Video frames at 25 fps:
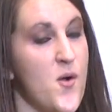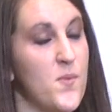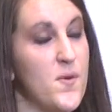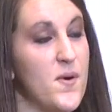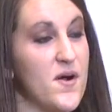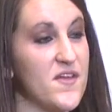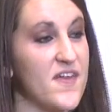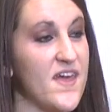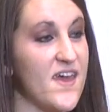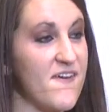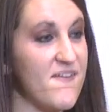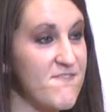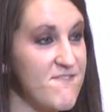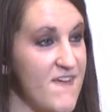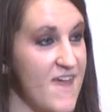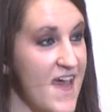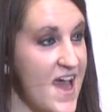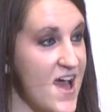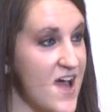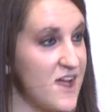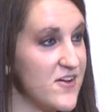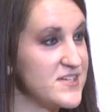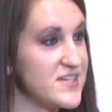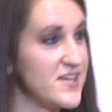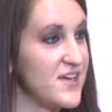Well, they
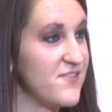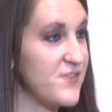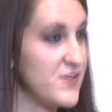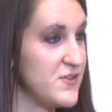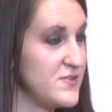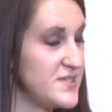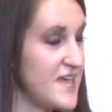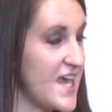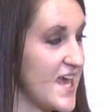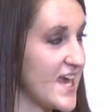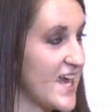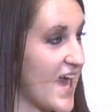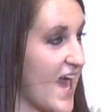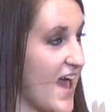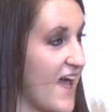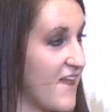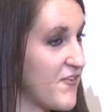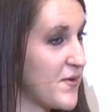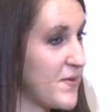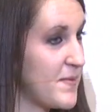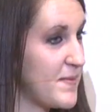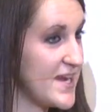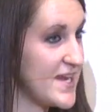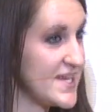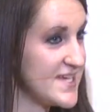found if you take
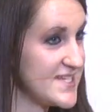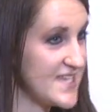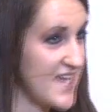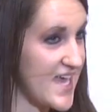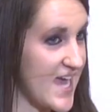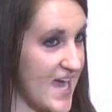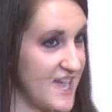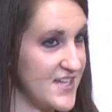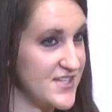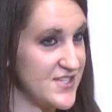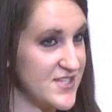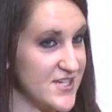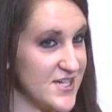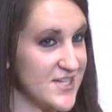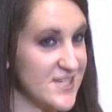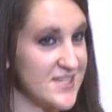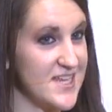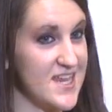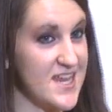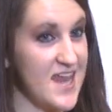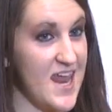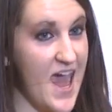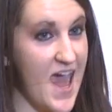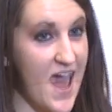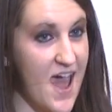everybody's answers
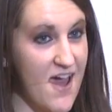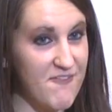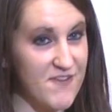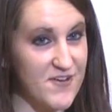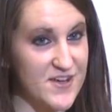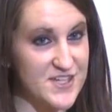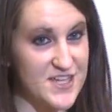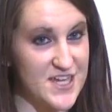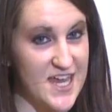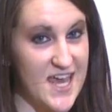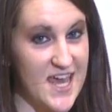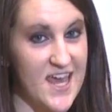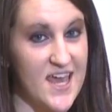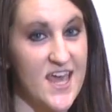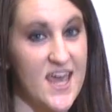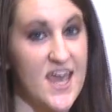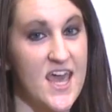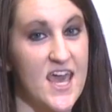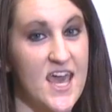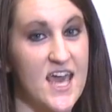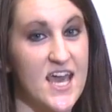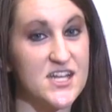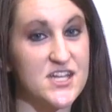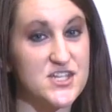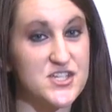and average it,
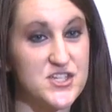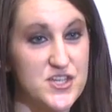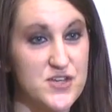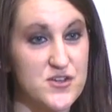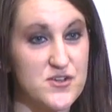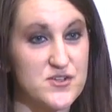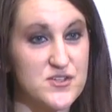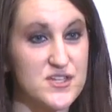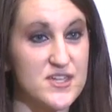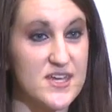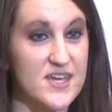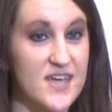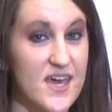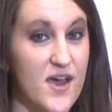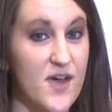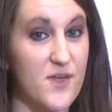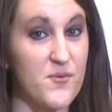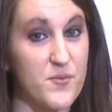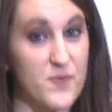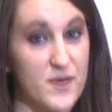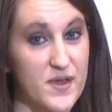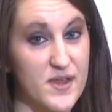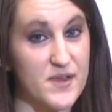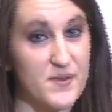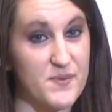it's usually a
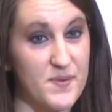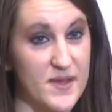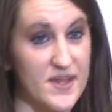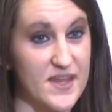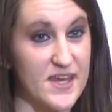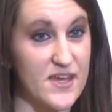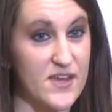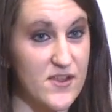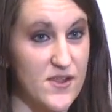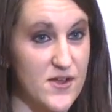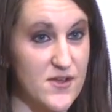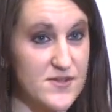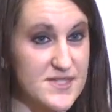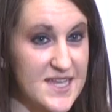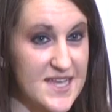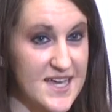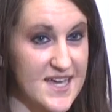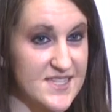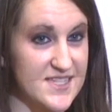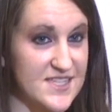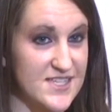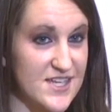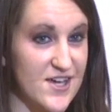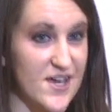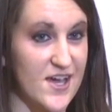really, really close
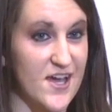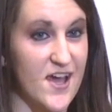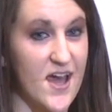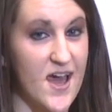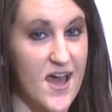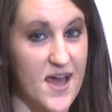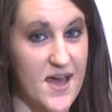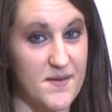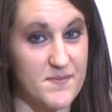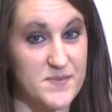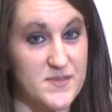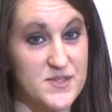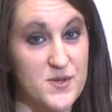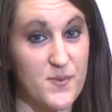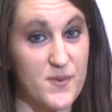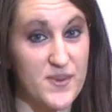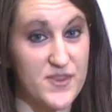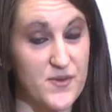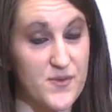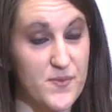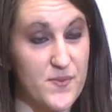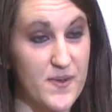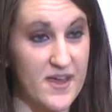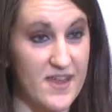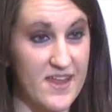answer to
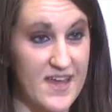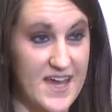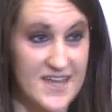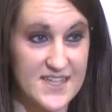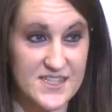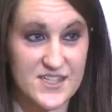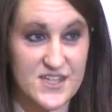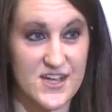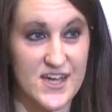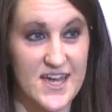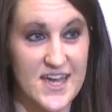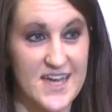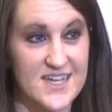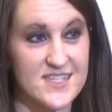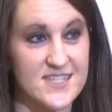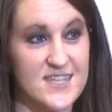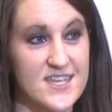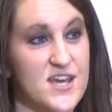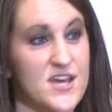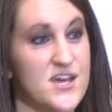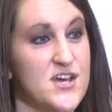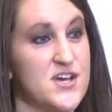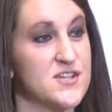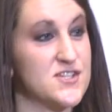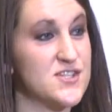what the real answer is.
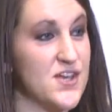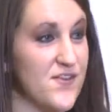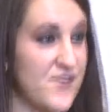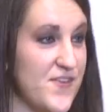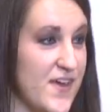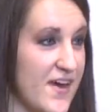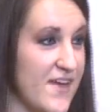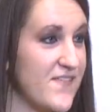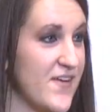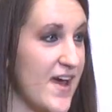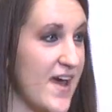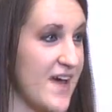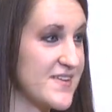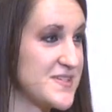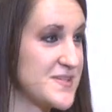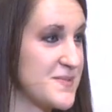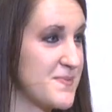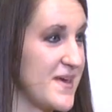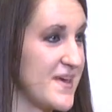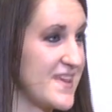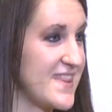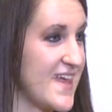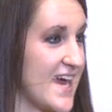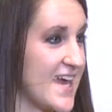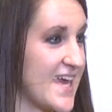So if you ever have to
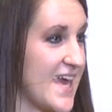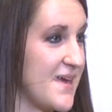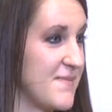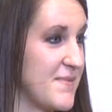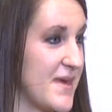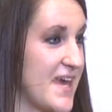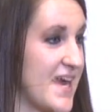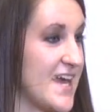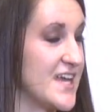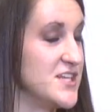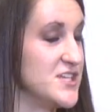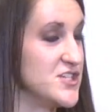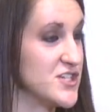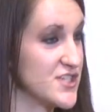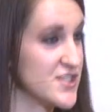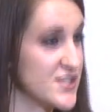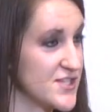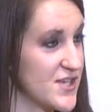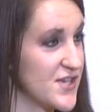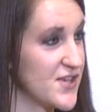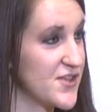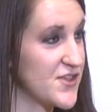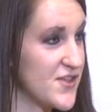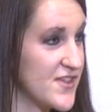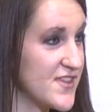play that game again, just
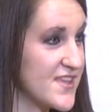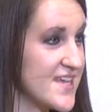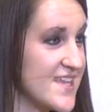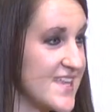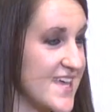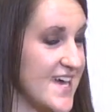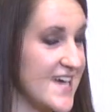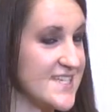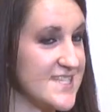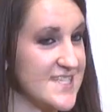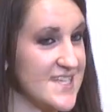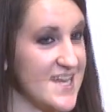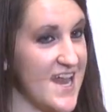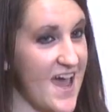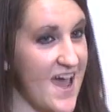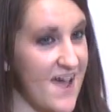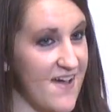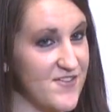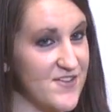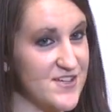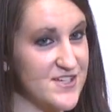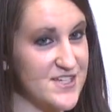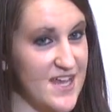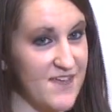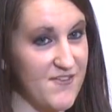look through the list and
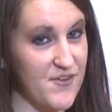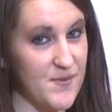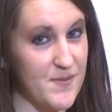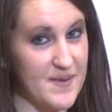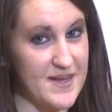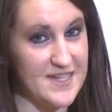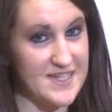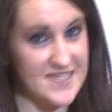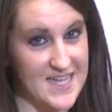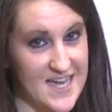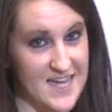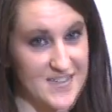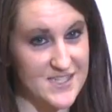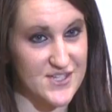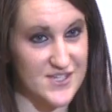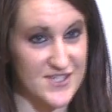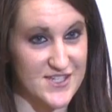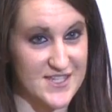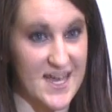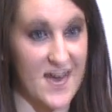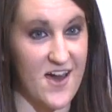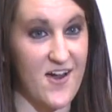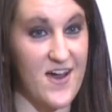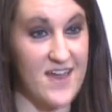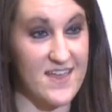average everybody's
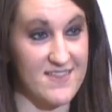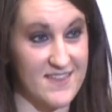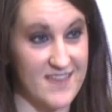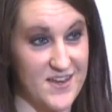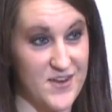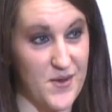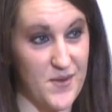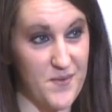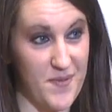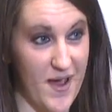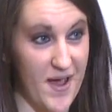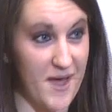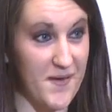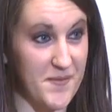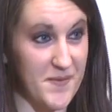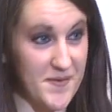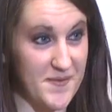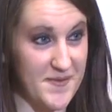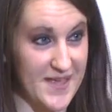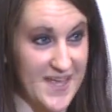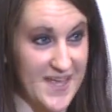answers out, and then you'll probably